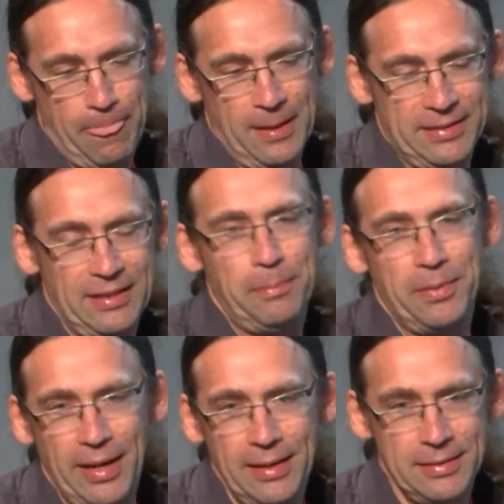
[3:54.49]
set a
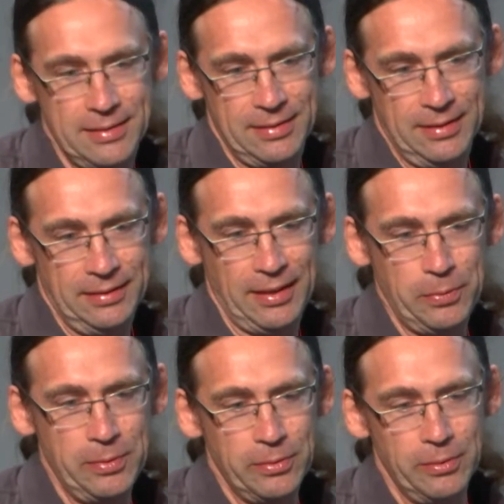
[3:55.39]
price that
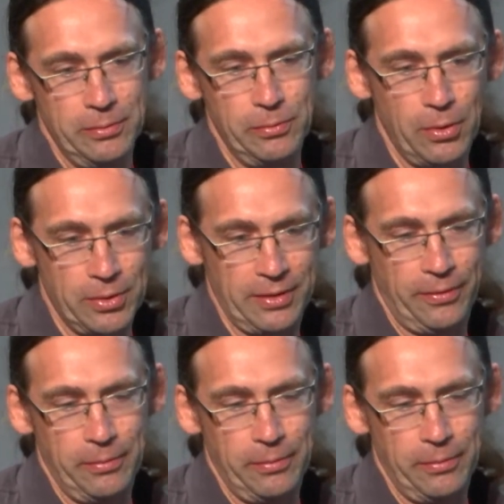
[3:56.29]
will work